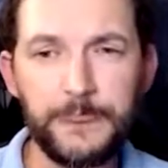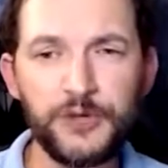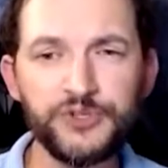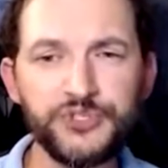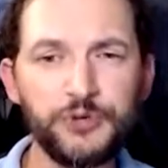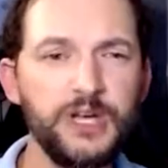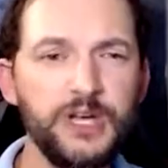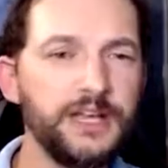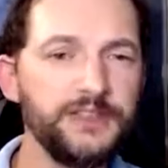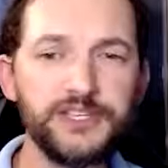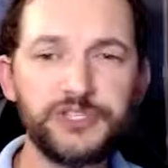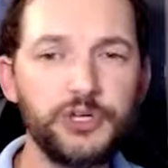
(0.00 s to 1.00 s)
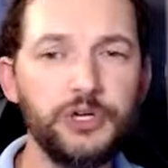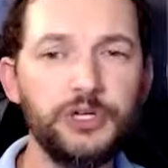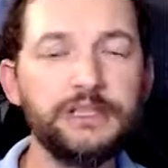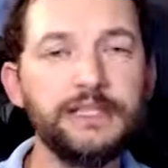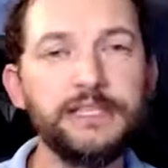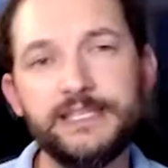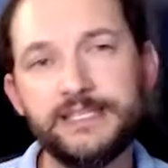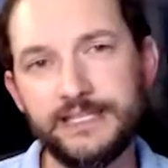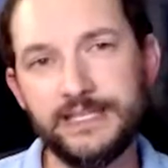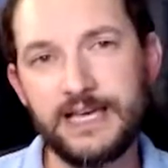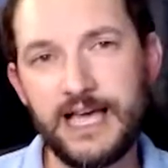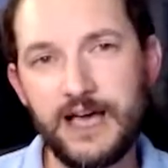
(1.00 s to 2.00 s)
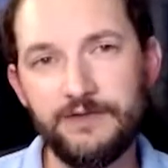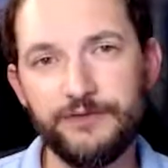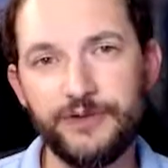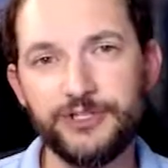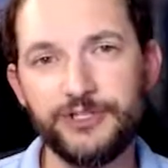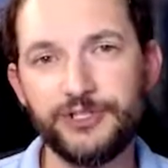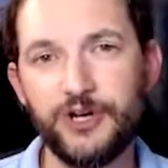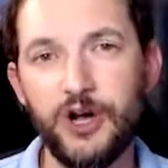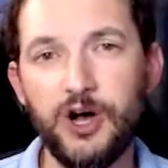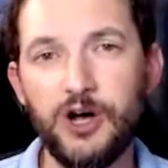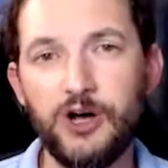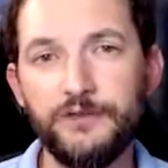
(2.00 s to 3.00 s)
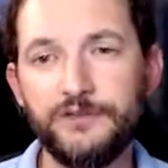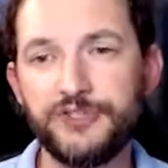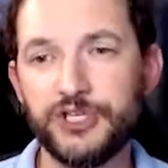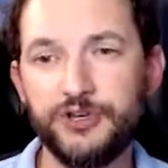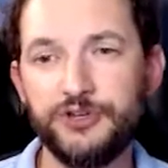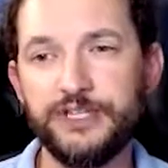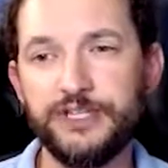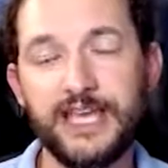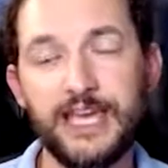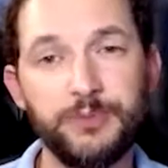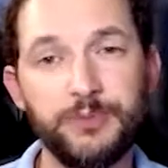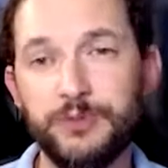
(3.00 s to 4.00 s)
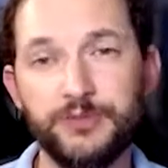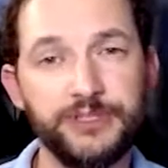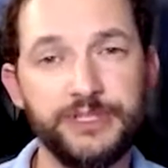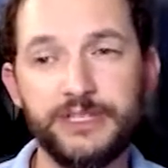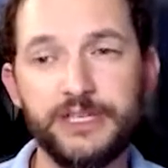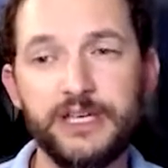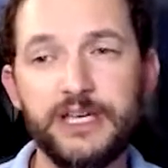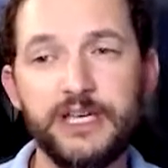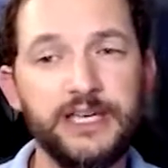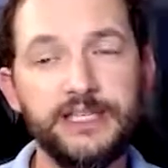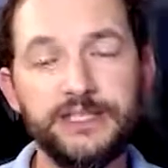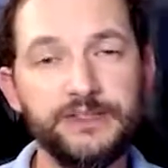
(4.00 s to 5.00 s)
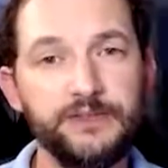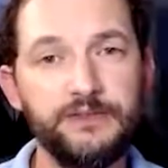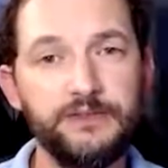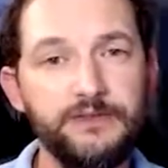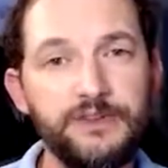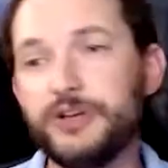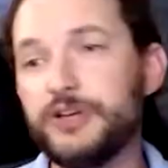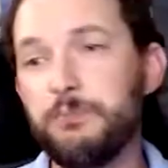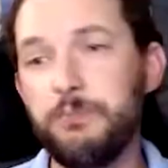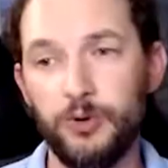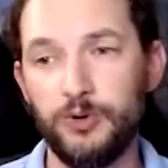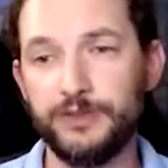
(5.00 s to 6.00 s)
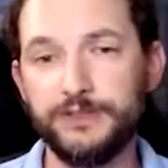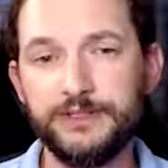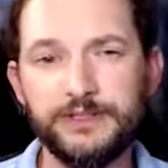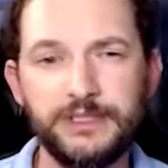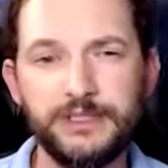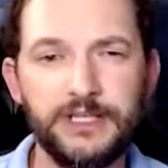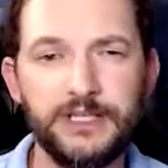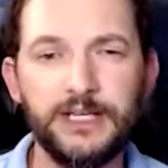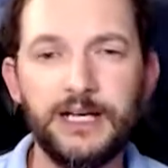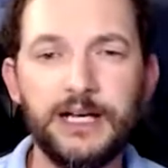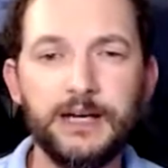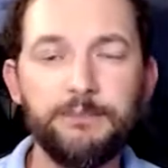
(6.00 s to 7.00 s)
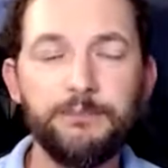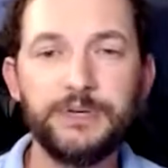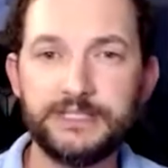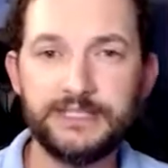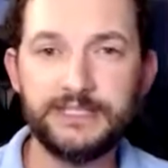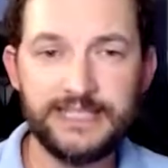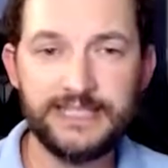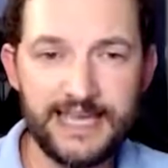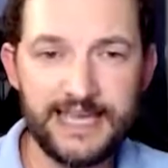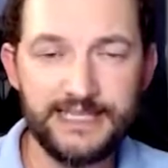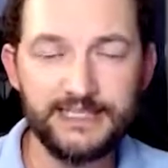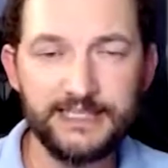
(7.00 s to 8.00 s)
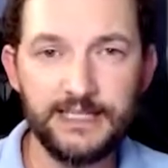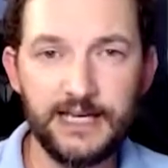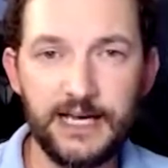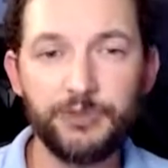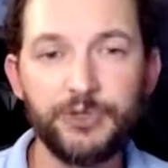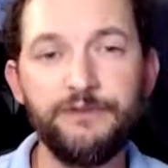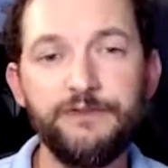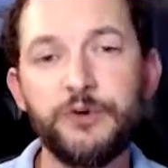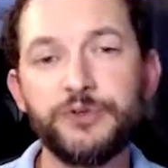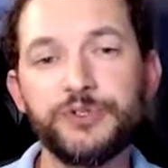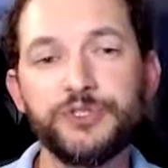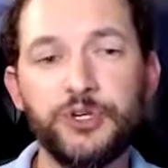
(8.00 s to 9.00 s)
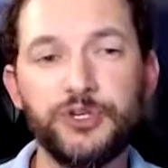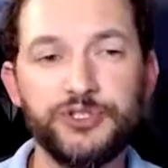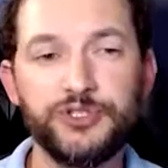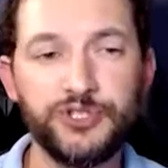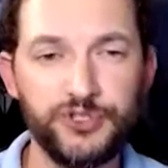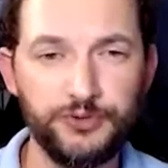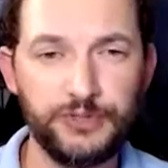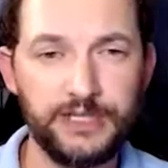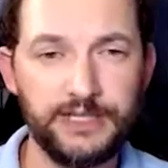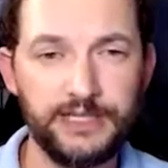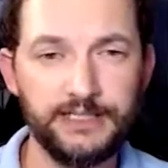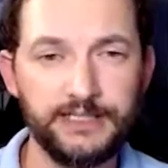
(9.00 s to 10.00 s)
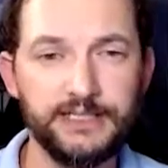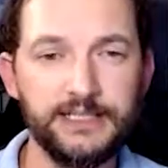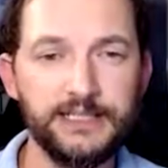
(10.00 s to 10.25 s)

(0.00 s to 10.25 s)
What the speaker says: So this holistic coverage of security capabilities is very important. But today, I'm going to focus on 2 here.